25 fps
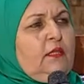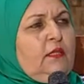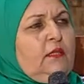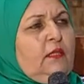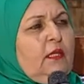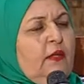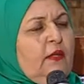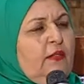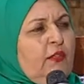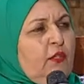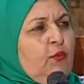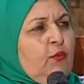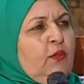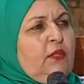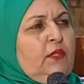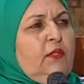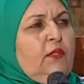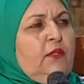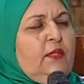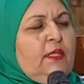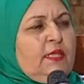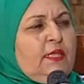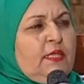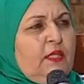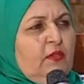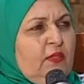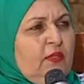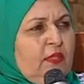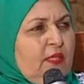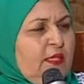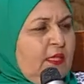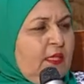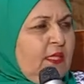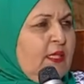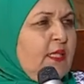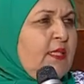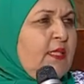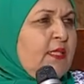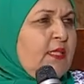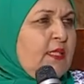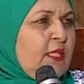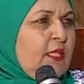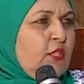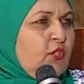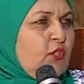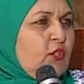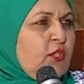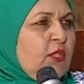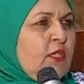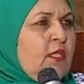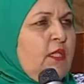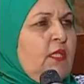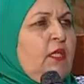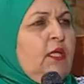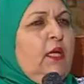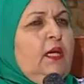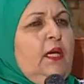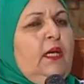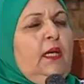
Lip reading: the other one in the 17th century.